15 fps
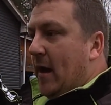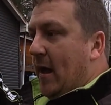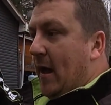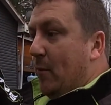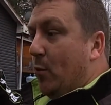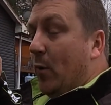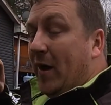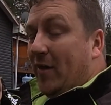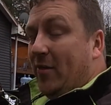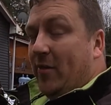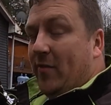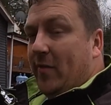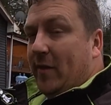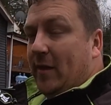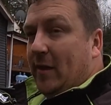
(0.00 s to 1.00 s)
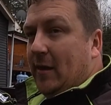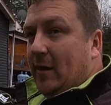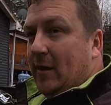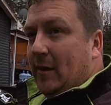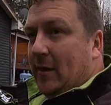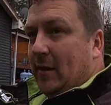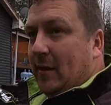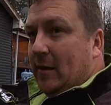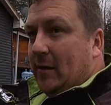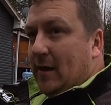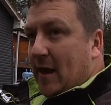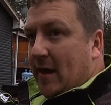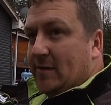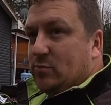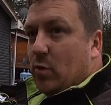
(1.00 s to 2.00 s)
with the
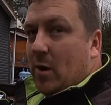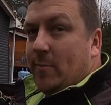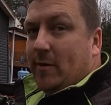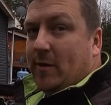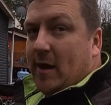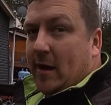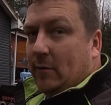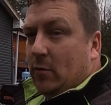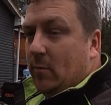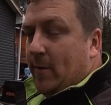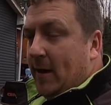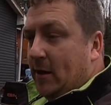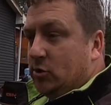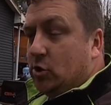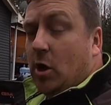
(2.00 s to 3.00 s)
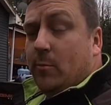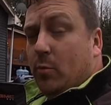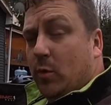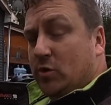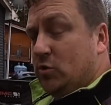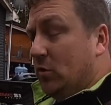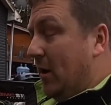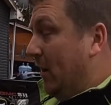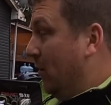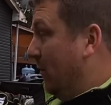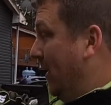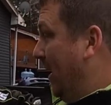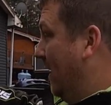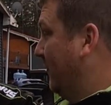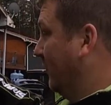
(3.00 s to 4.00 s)
K-Swap Integra paint job, which I don't
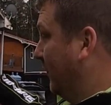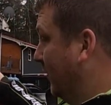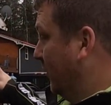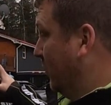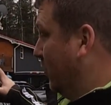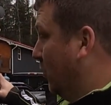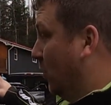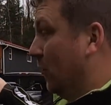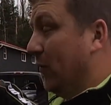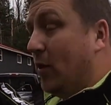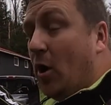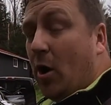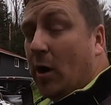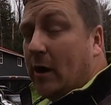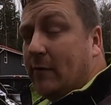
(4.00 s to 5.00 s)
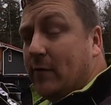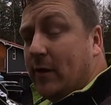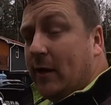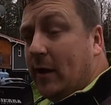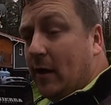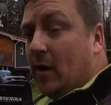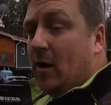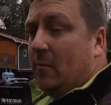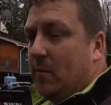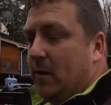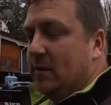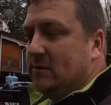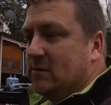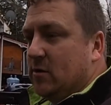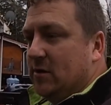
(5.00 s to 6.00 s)
have the video or the car even here, but
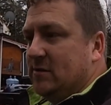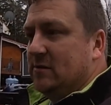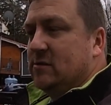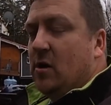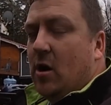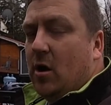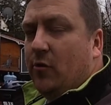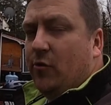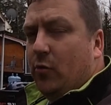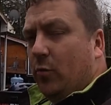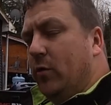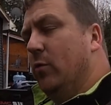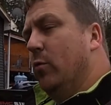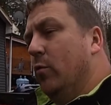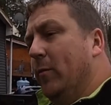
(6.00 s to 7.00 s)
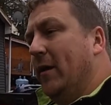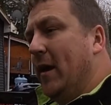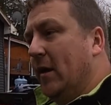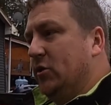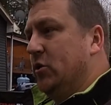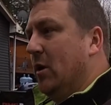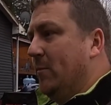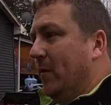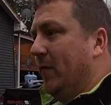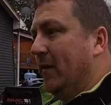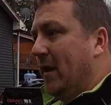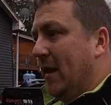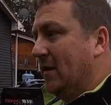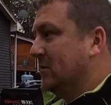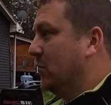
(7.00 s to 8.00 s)
it's Chris's car, so we will be catching up on the
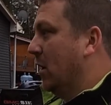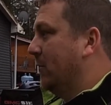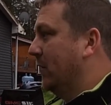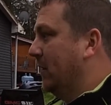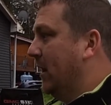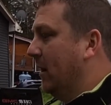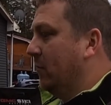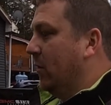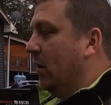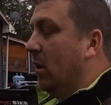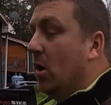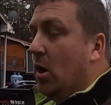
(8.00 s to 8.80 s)
K-Swap Integra.